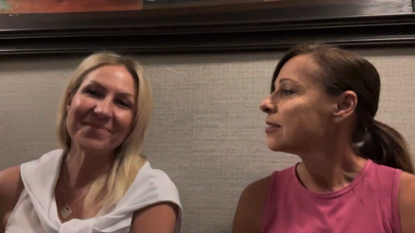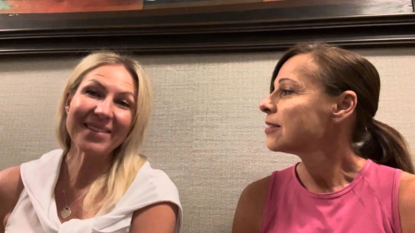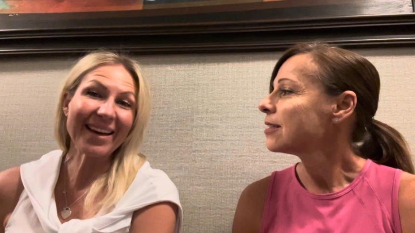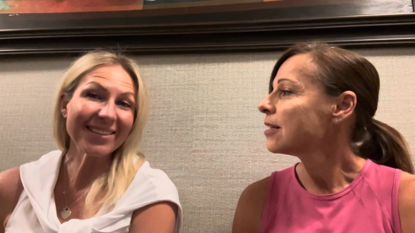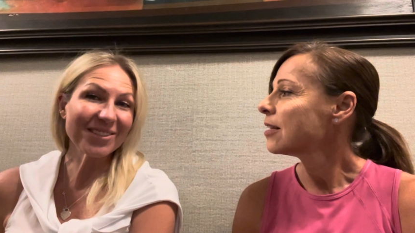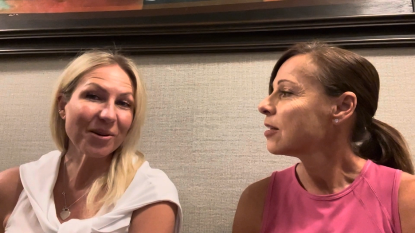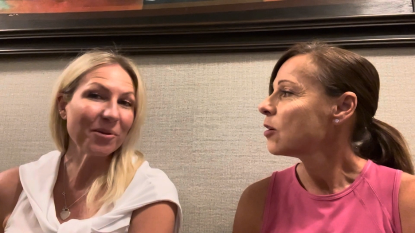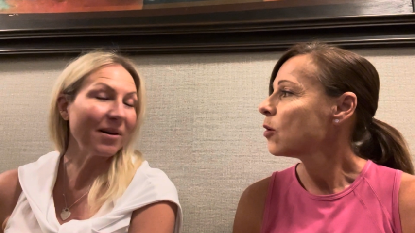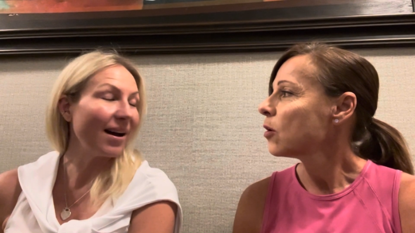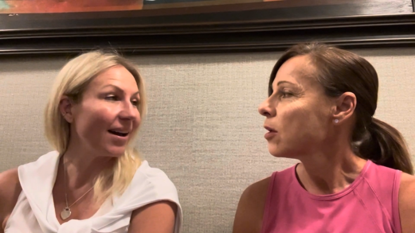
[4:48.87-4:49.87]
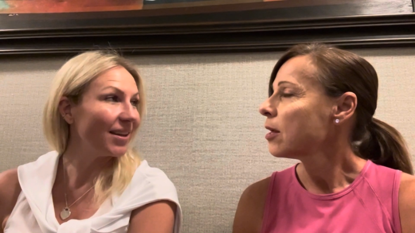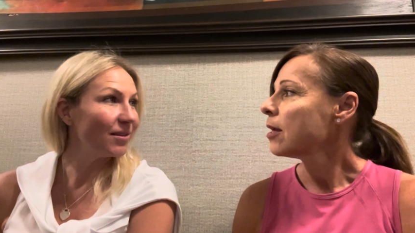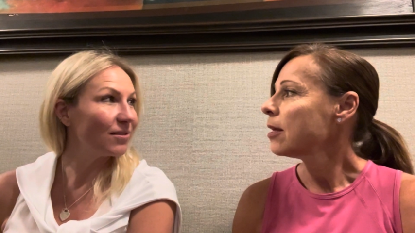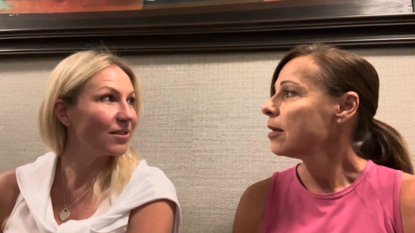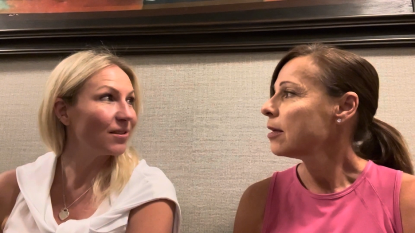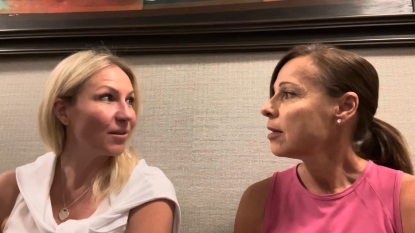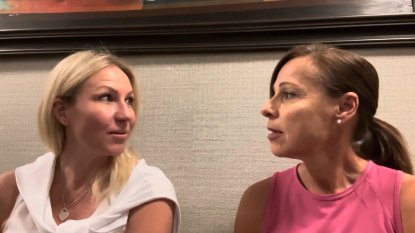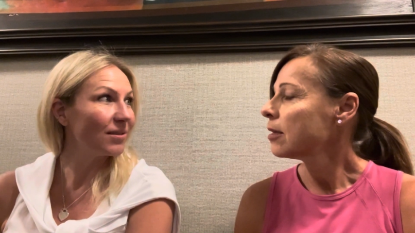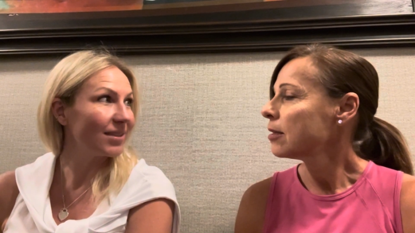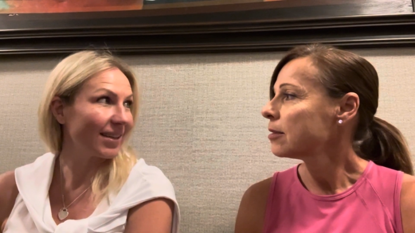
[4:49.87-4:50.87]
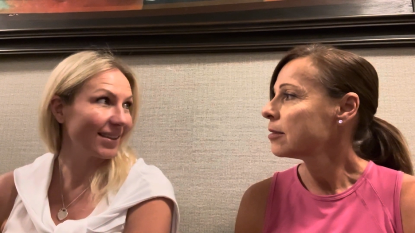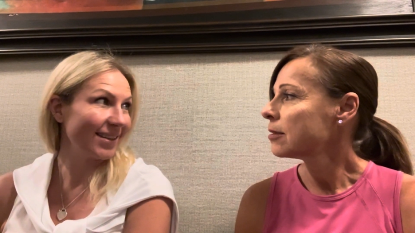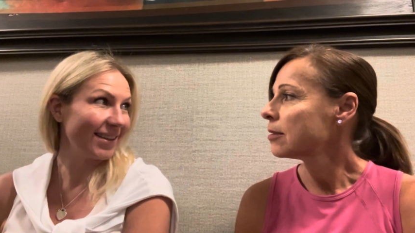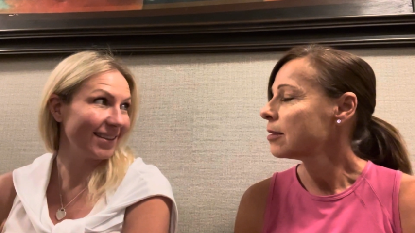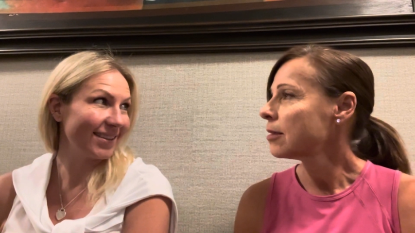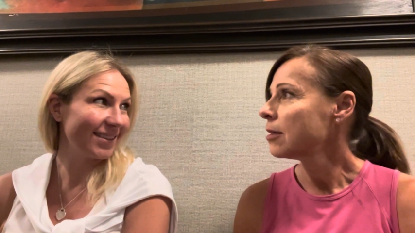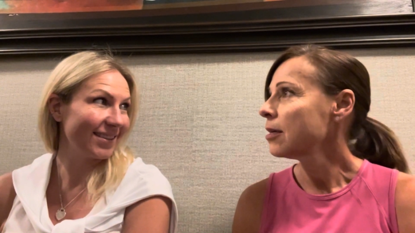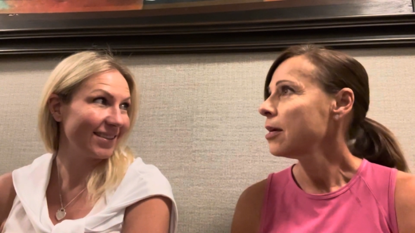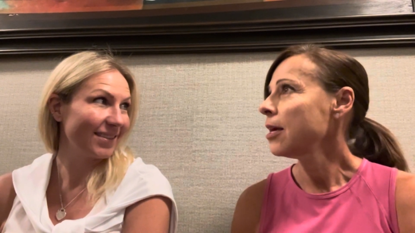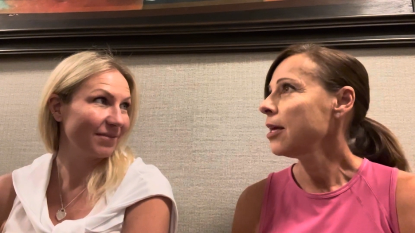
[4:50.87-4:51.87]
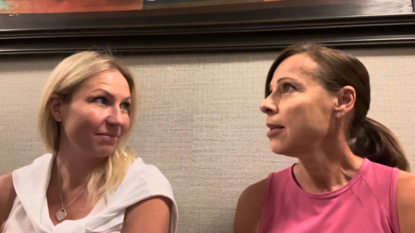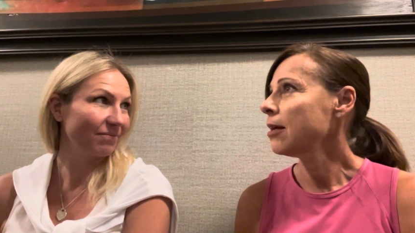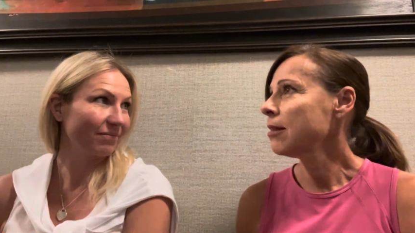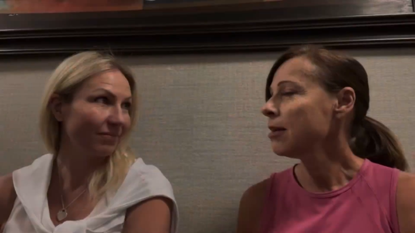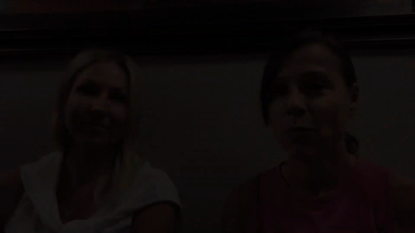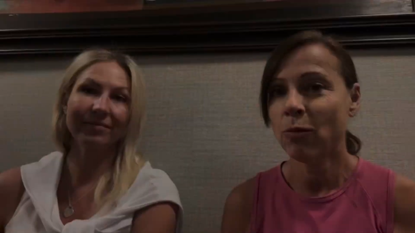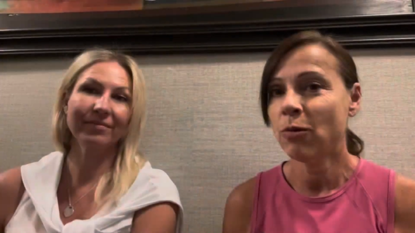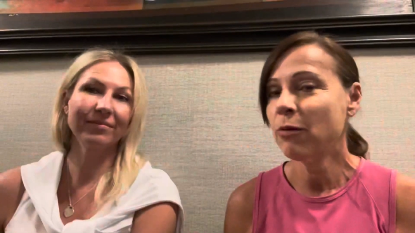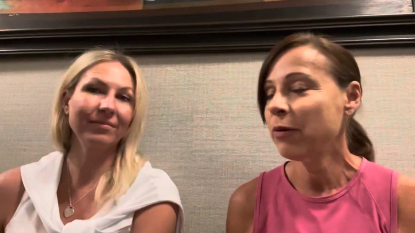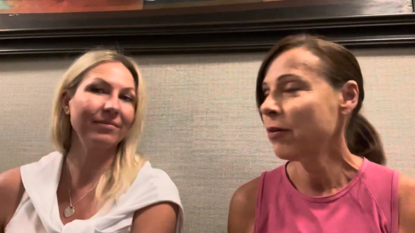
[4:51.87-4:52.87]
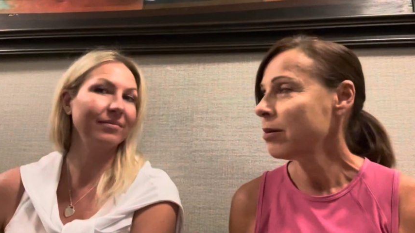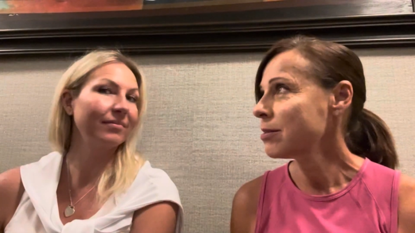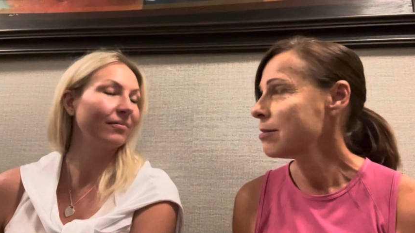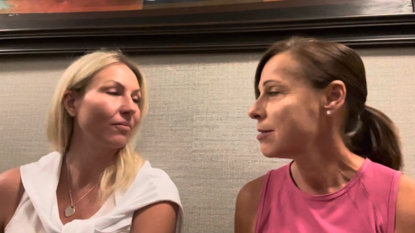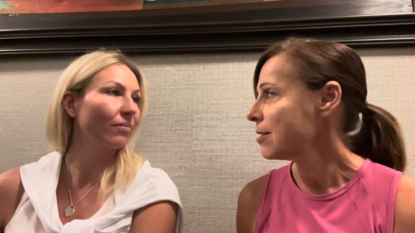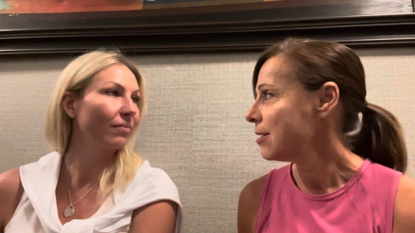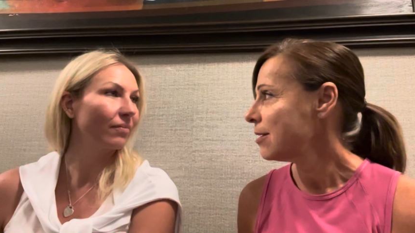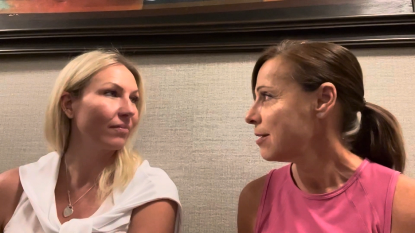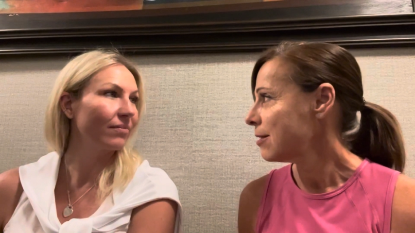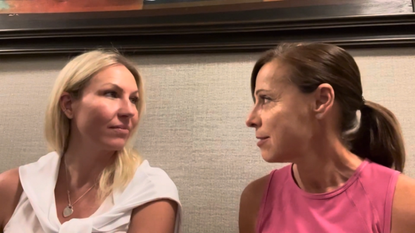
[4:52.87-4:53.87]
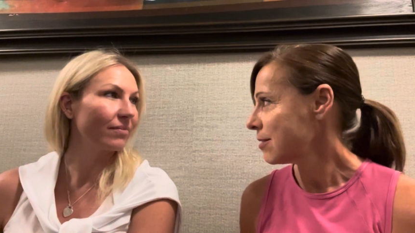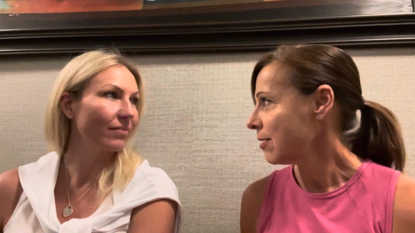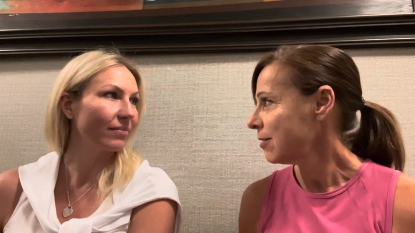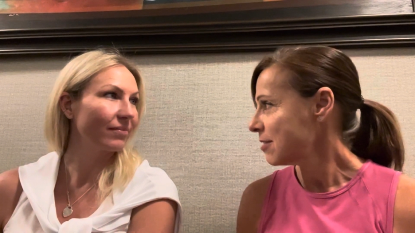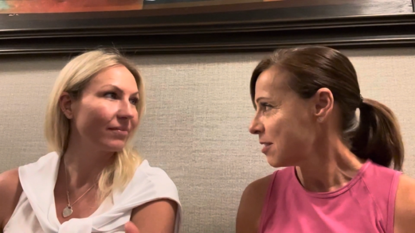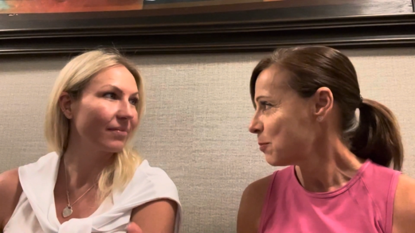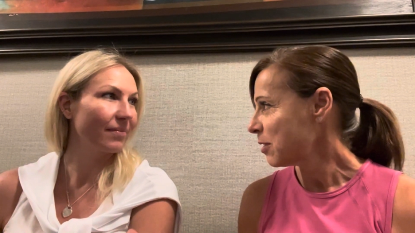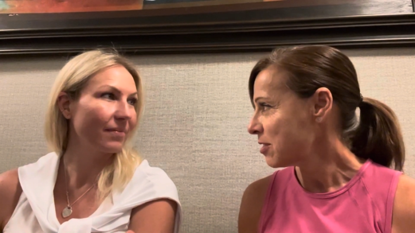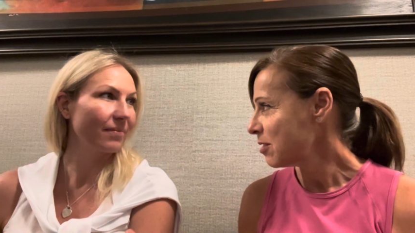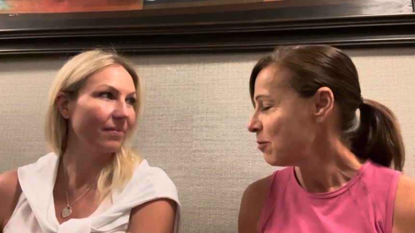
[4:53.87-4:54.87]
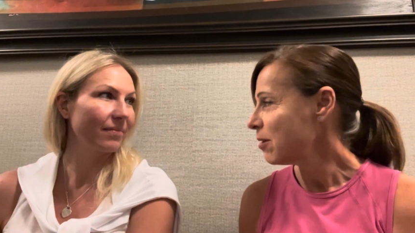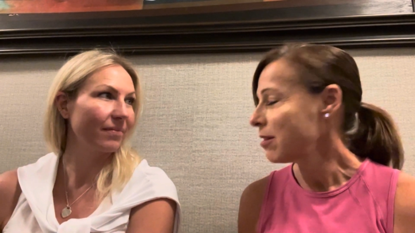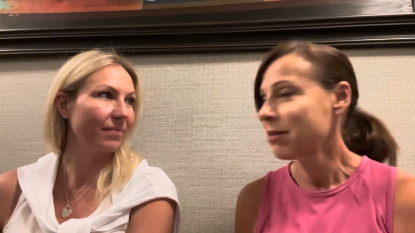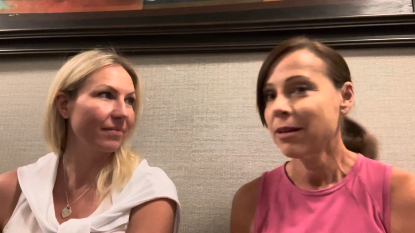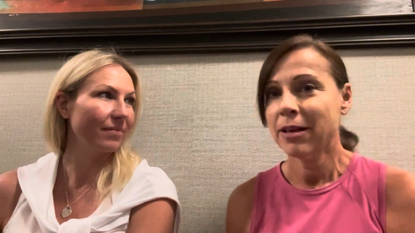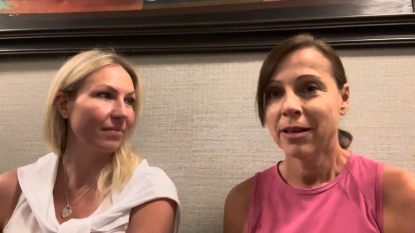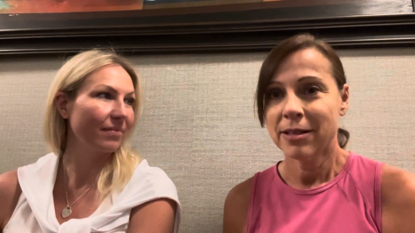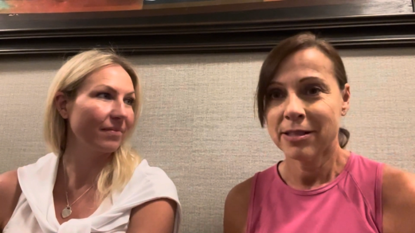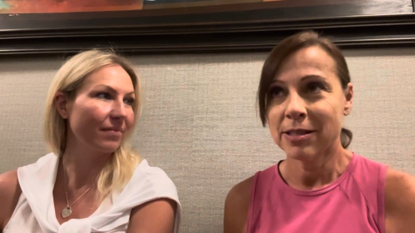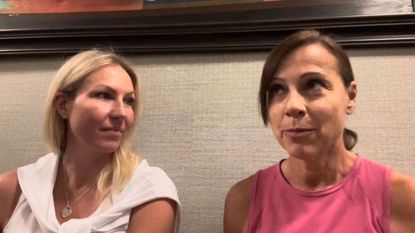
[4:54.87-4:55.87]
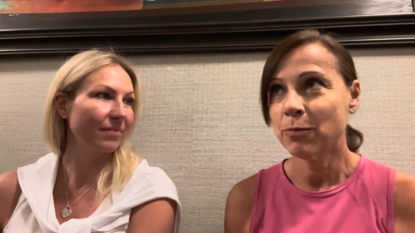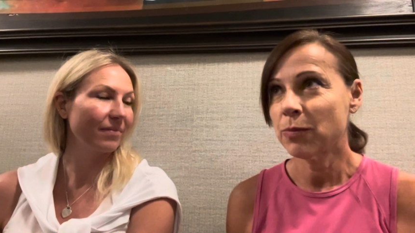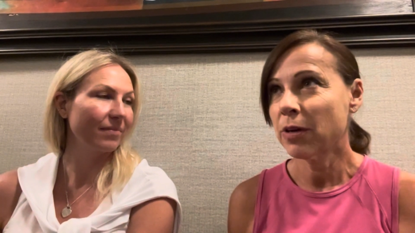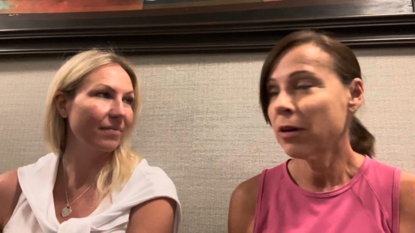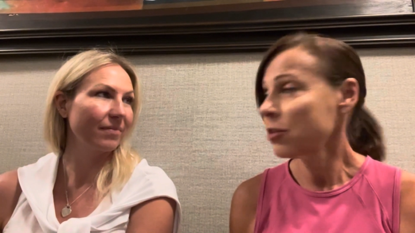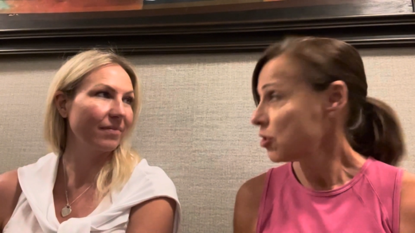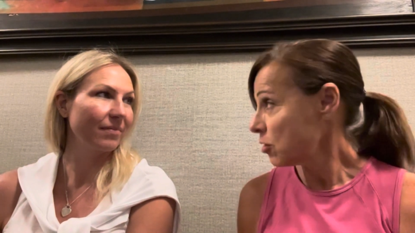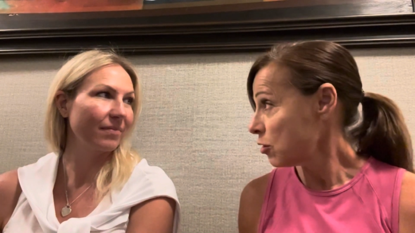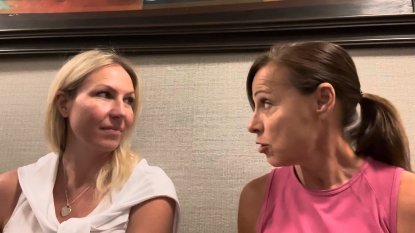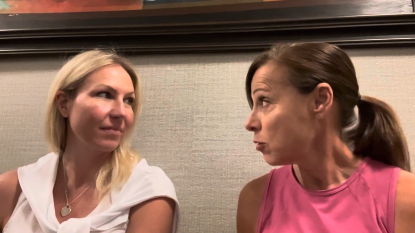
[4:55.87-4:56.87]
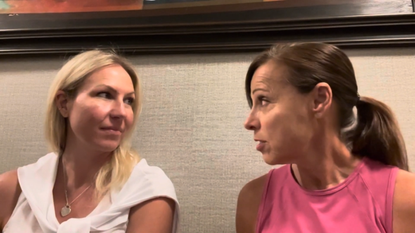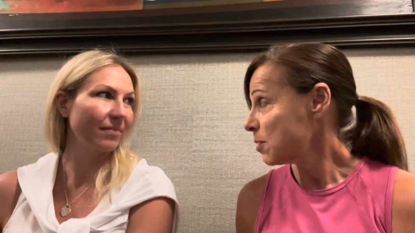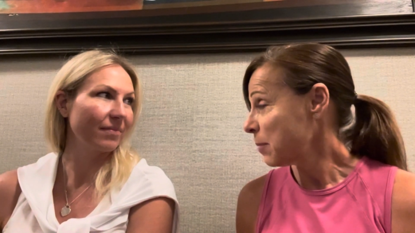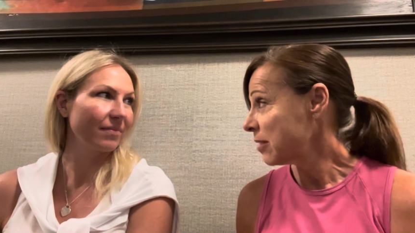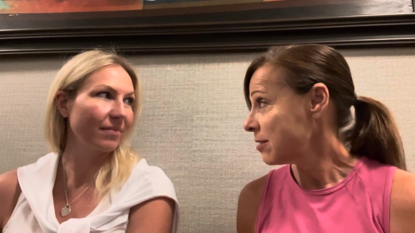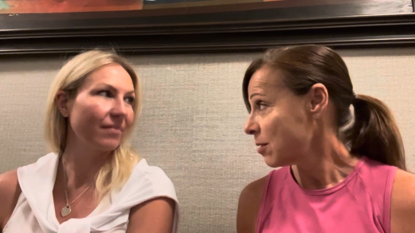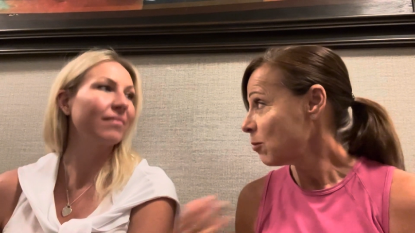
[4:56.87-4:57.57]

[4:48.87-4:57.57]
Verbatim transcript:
Speaker 1: Yeah, so I used those techniques.
Speaker 2: And I think what we've also seen in the science, especially with some Joe Dispenza